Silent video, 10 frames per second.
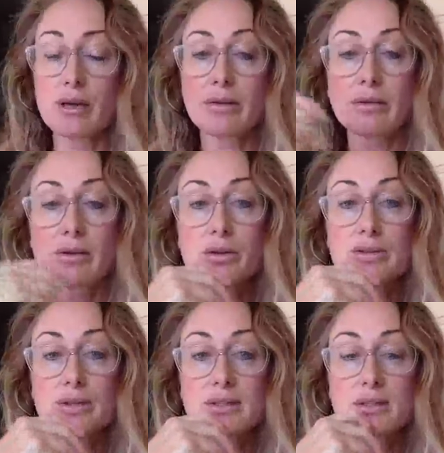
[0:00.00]
other than
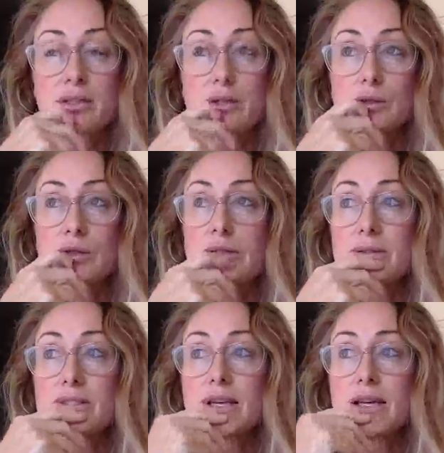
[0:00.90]
using essential
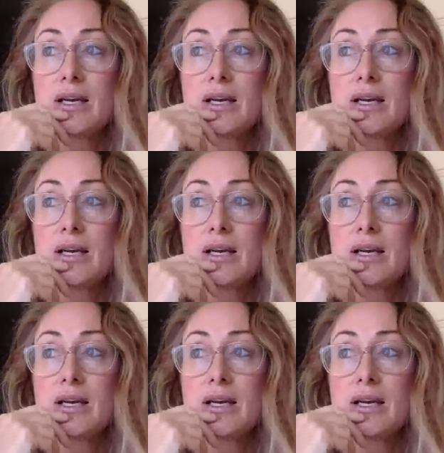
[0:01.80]
oils.